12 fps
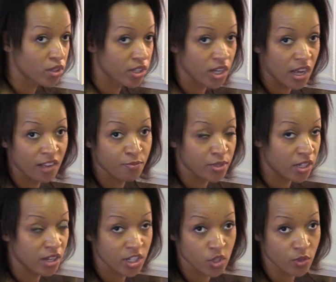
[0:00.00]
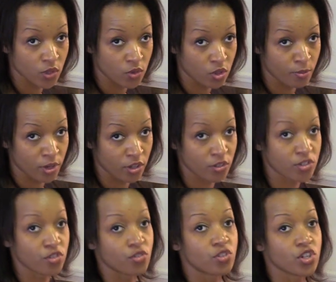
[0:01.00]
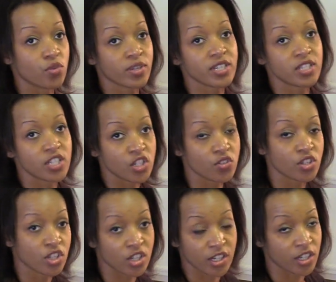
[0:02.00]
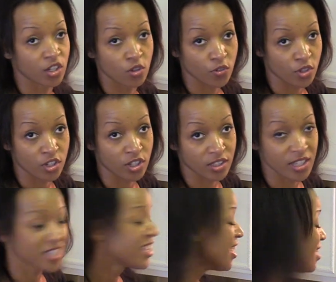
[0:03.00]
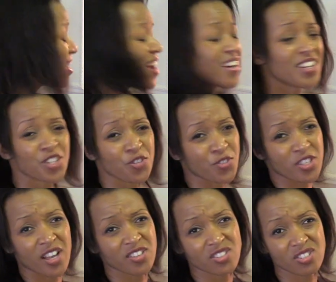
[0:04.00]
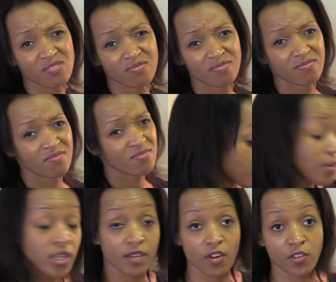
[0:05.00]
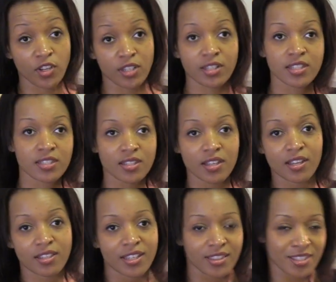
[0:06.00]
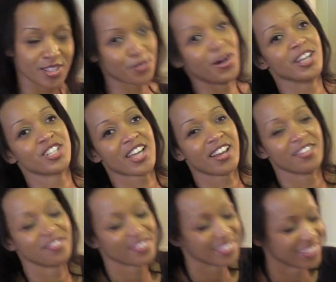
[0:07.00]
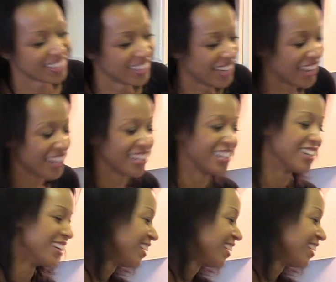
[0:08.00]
it off, put it onto a cool burner so you don't continue to cook it and overcook things. Not an issue for sausage. Speaking of overcooked, let's get the squash out of here.